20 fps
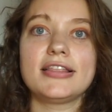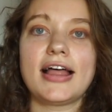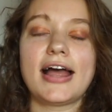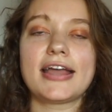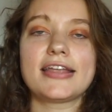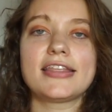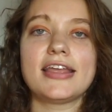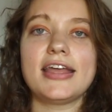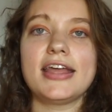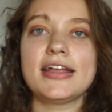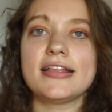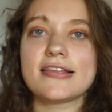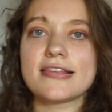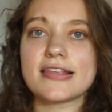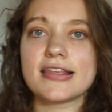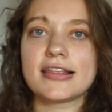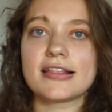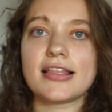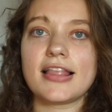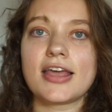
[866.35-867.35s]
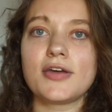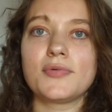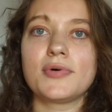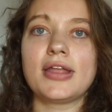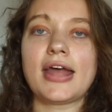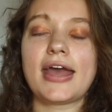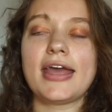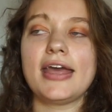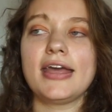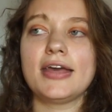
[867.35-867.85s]
Like instantly when
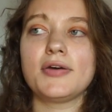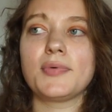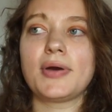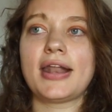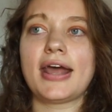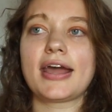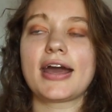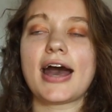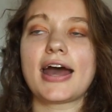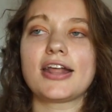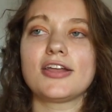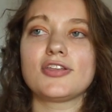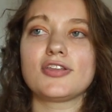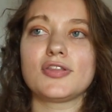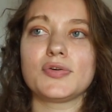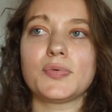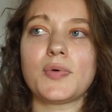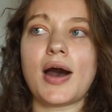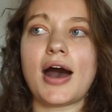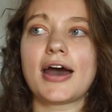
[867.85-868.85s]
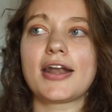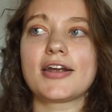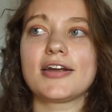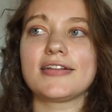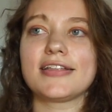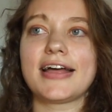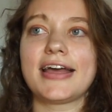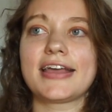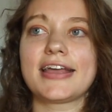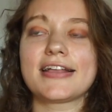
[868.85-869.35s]
I got into the water,
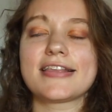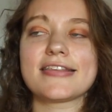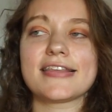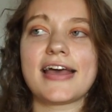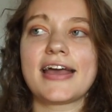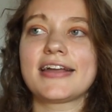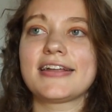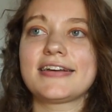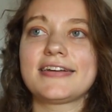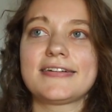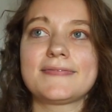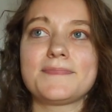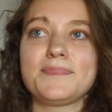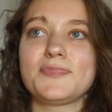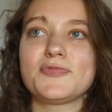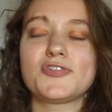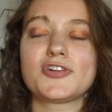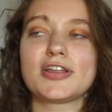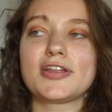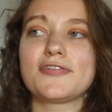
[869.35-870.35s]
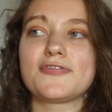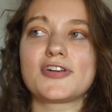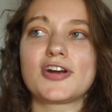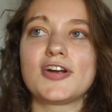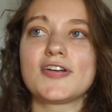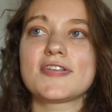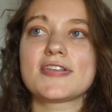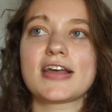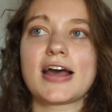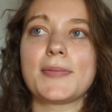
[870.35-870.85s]
like it's like for the
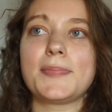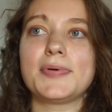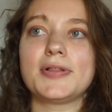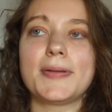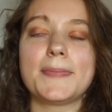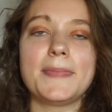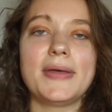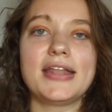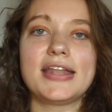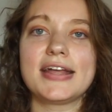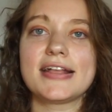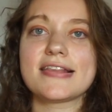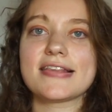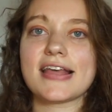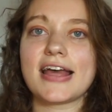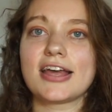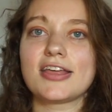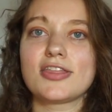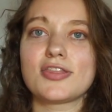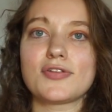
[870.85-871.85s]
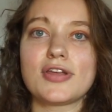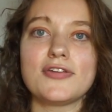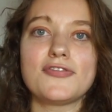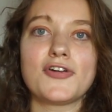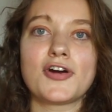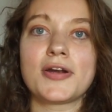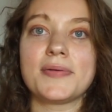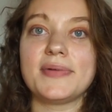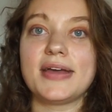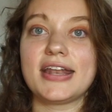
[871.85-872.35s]
first couple of minutes, like
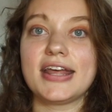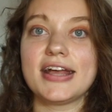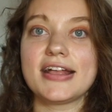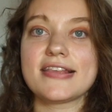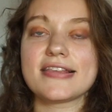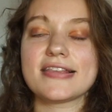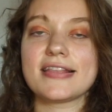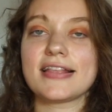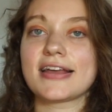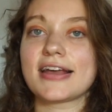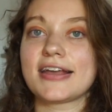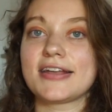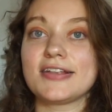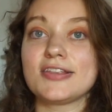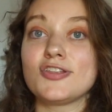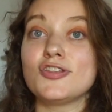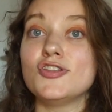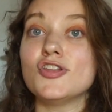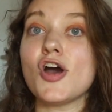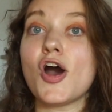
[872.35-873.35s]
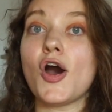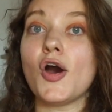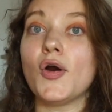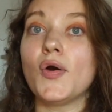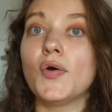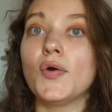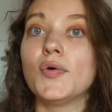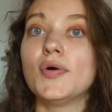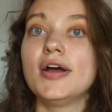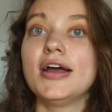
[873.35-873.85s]
3-4 minutes, like
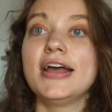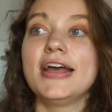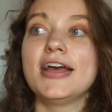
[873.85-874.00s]
no